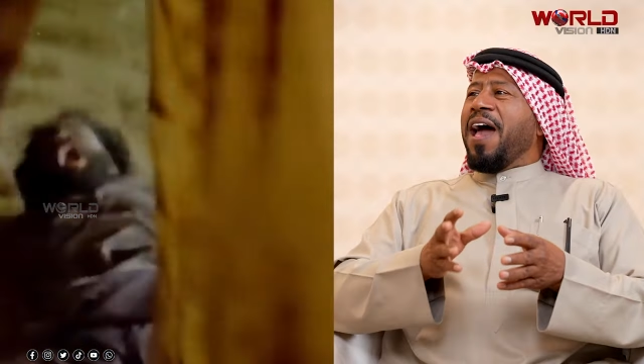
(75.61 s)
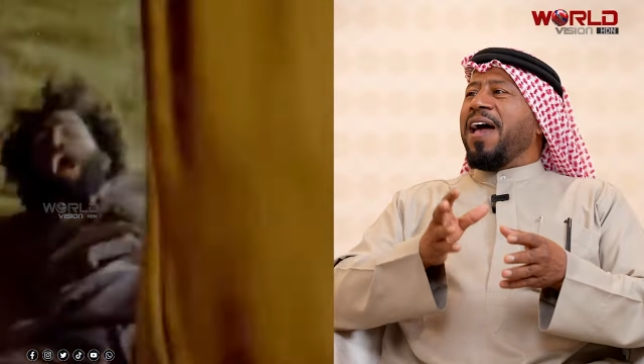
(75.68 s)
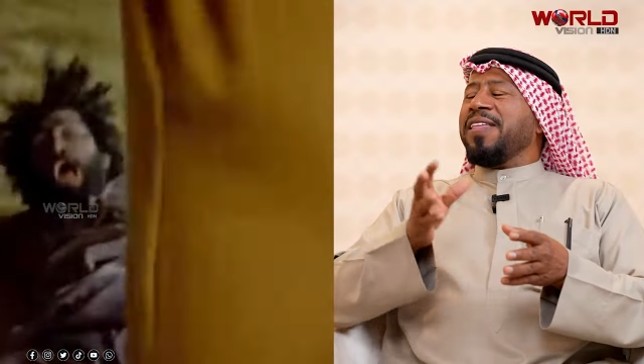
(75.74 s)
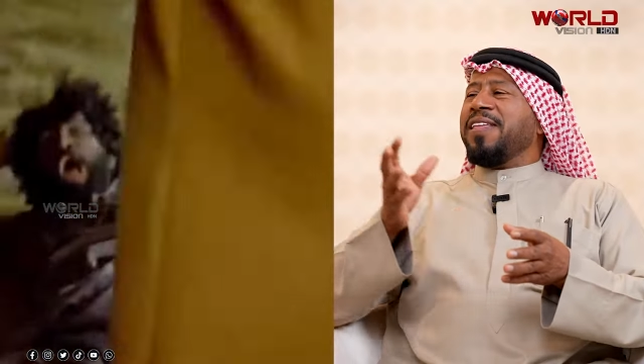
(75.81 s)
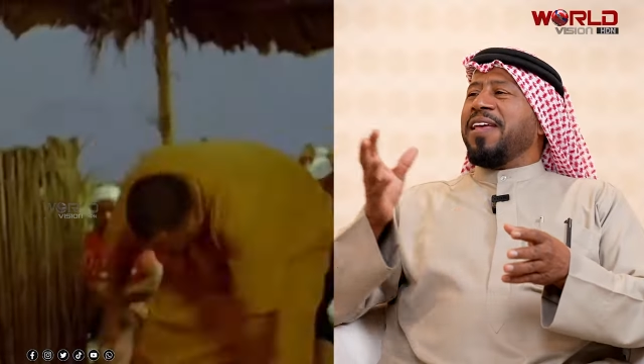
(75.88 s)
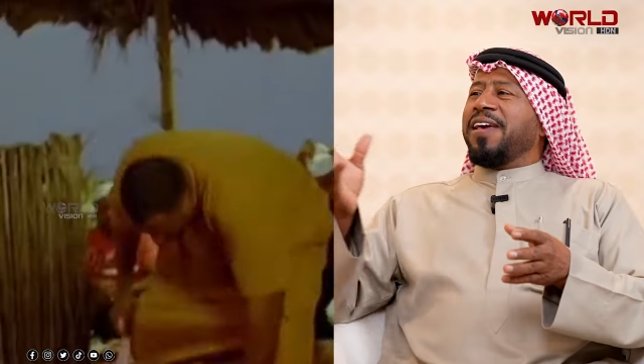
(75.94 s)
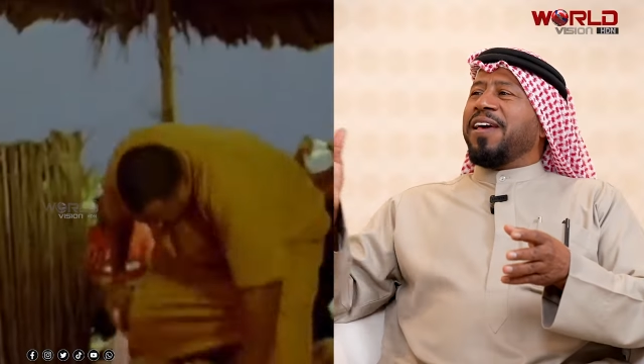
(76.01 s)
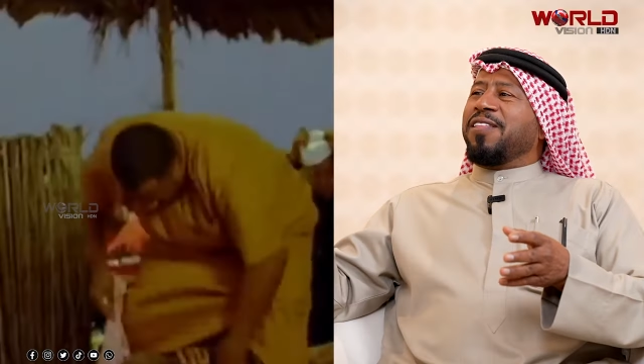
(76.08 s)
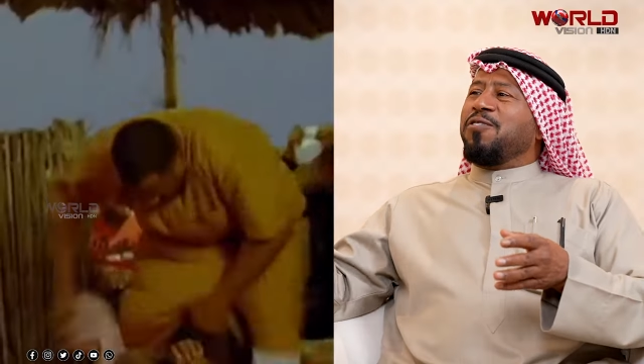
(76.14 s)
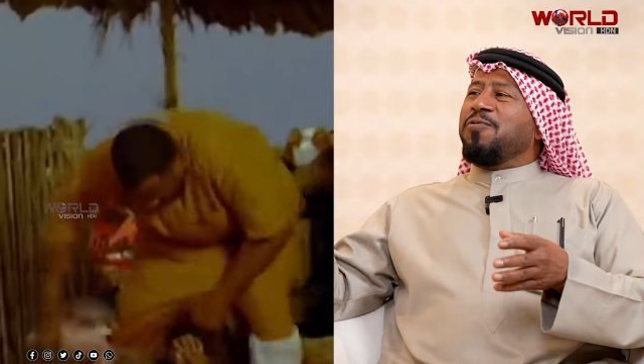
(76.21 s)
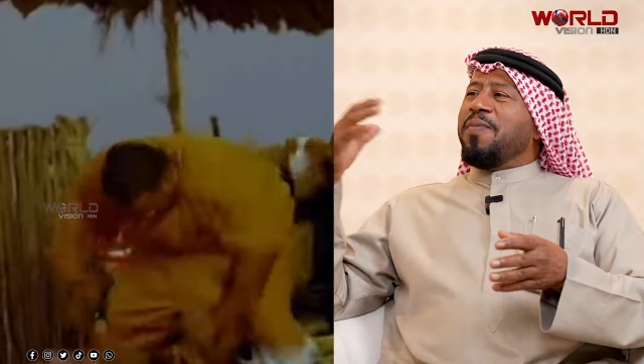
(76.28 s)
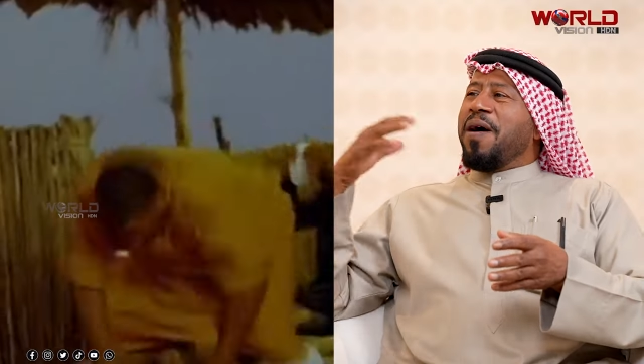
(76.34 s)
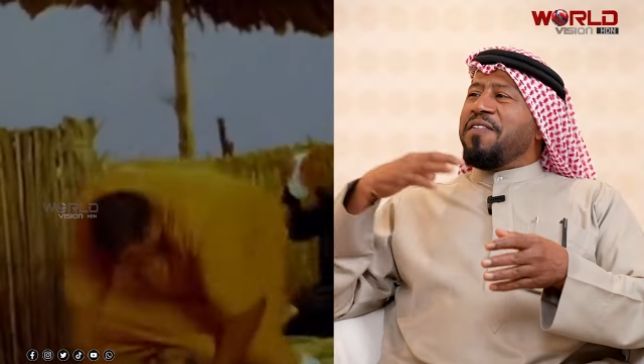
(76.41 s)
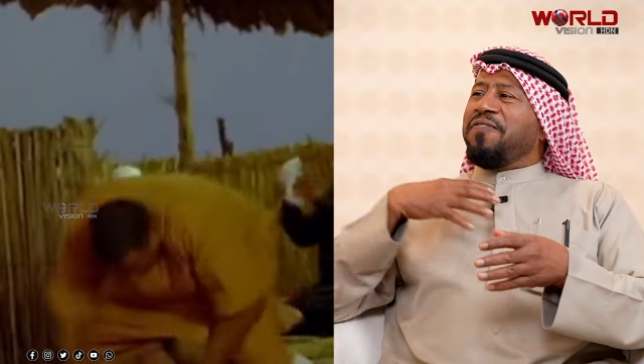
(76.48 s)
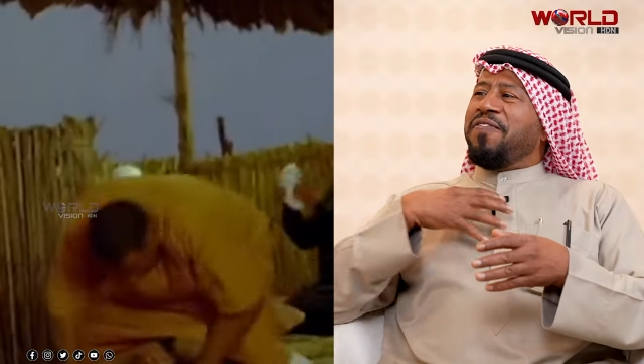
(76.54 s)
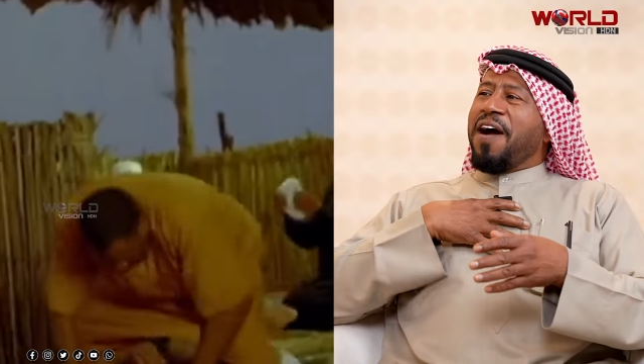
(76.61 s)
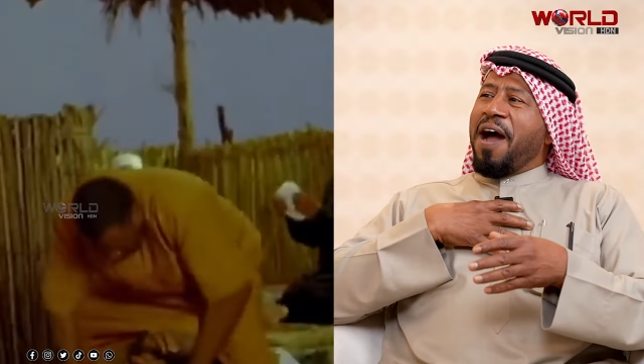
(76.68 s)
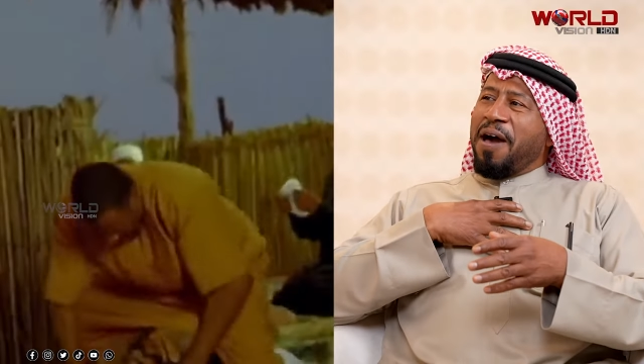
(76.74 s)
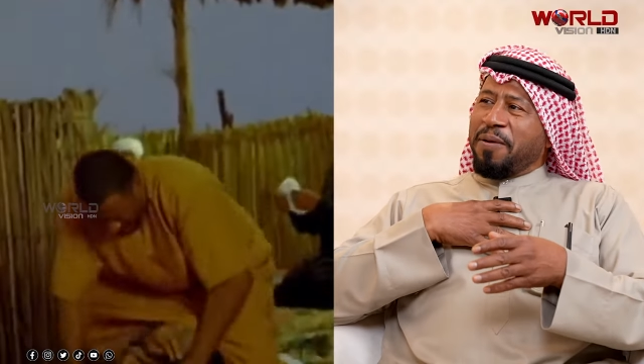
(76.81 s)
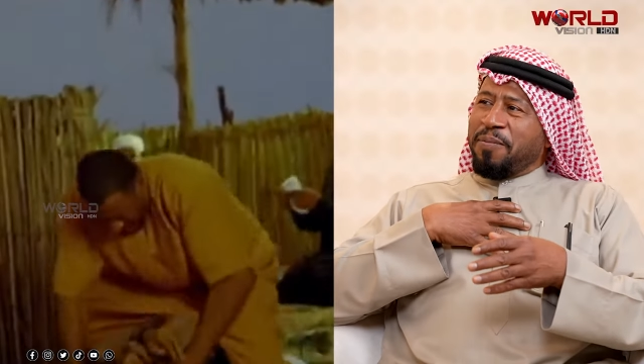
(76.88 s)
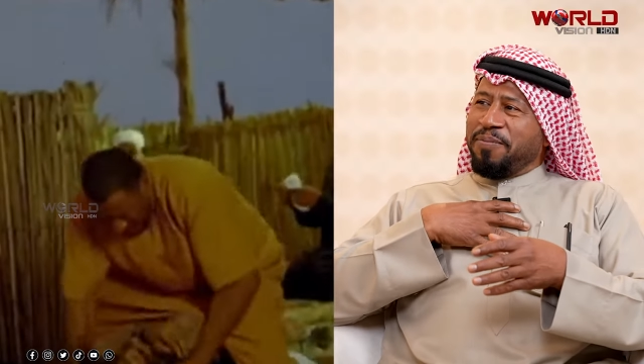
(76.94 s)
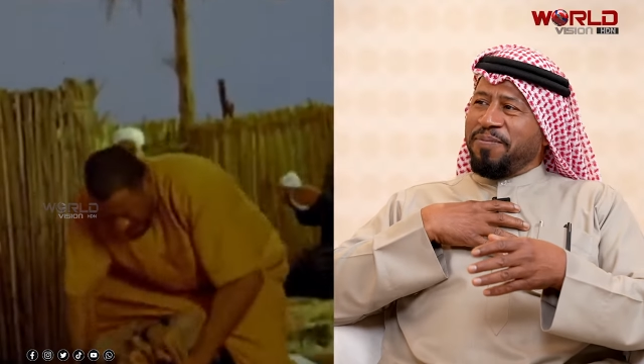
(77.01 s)
I take her to my
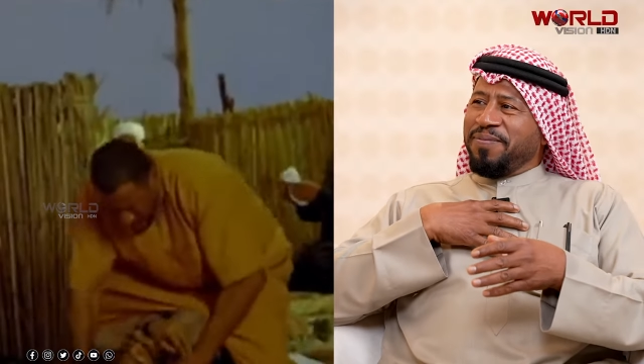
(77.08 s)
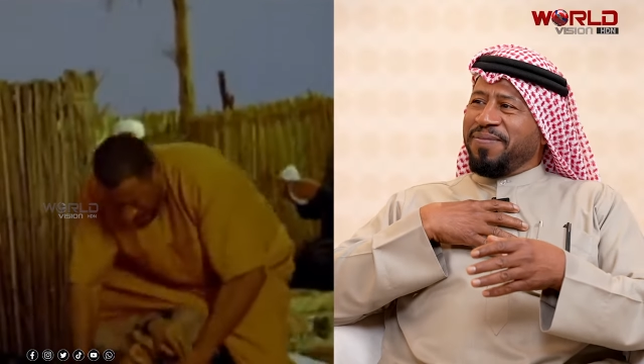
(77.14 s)
farm.